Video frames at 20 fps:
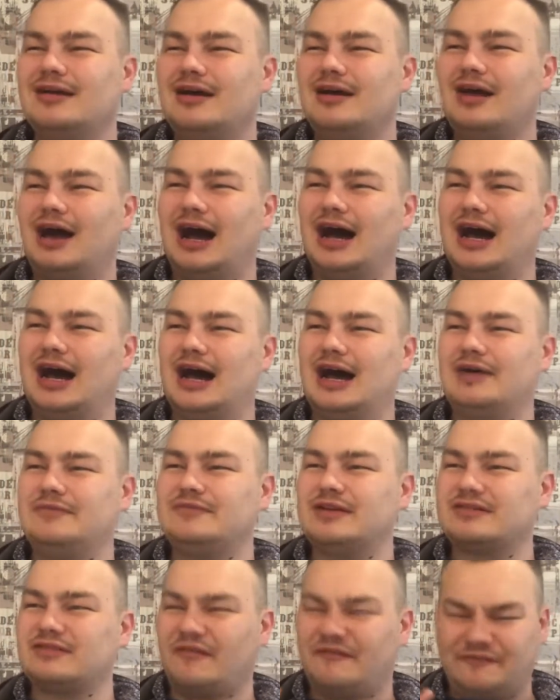That's
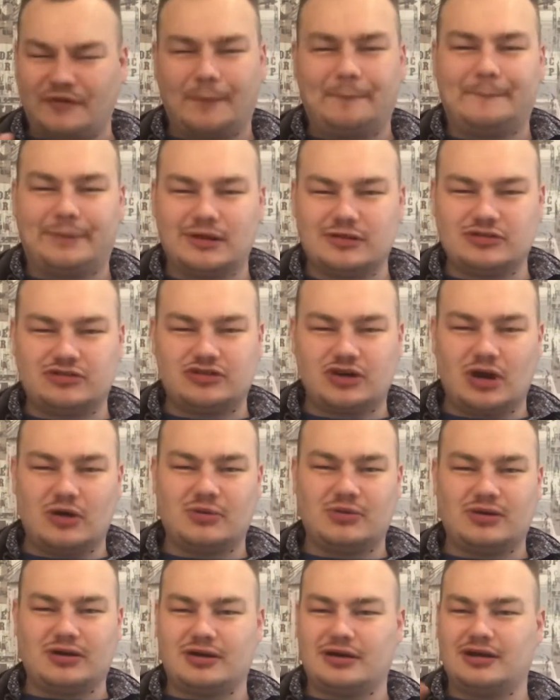a football
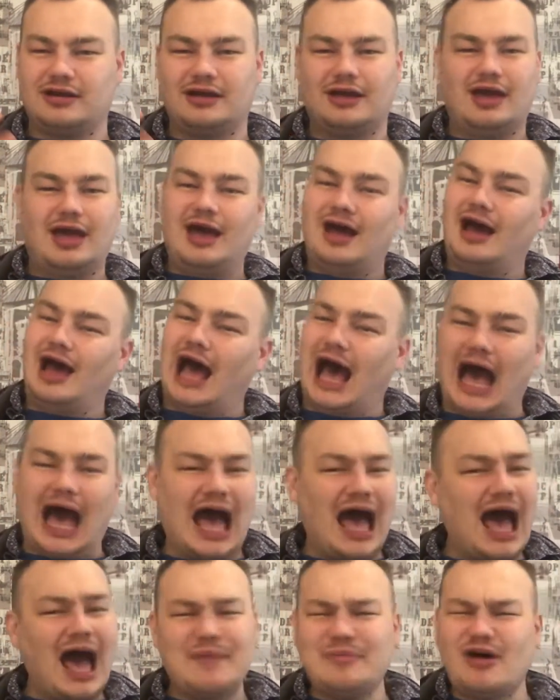joke.
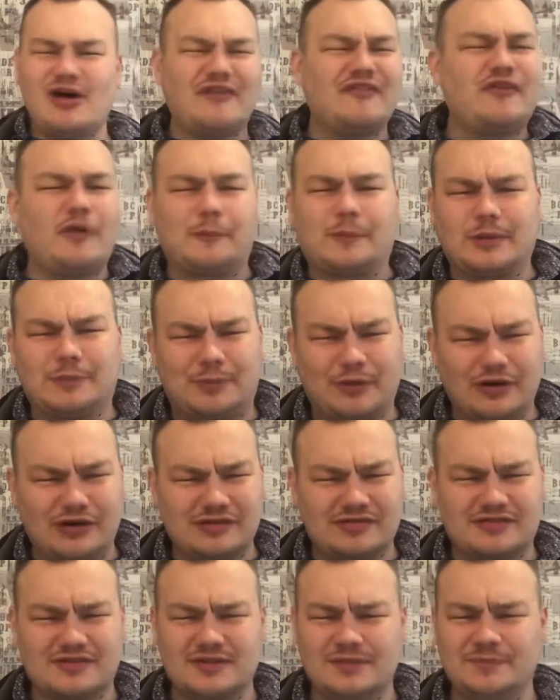I'm not a football
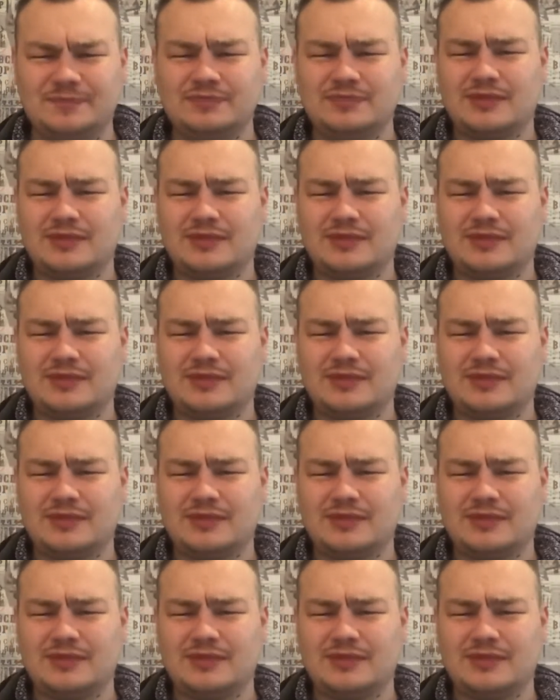person,